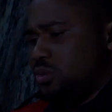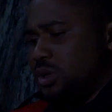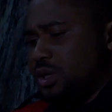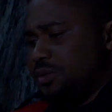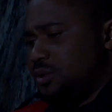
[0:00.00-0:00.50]

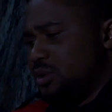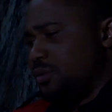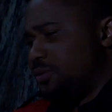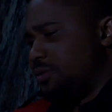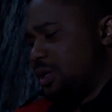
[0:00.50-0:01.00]
lift
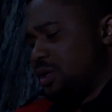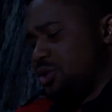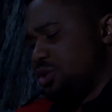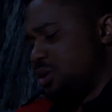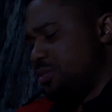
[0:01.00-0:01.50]
the
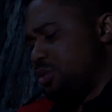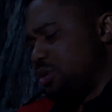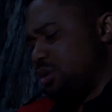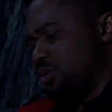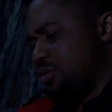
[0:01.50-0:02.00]
financial
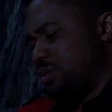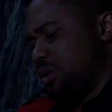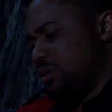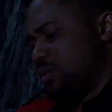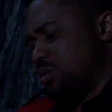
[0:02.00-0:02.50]
burden on my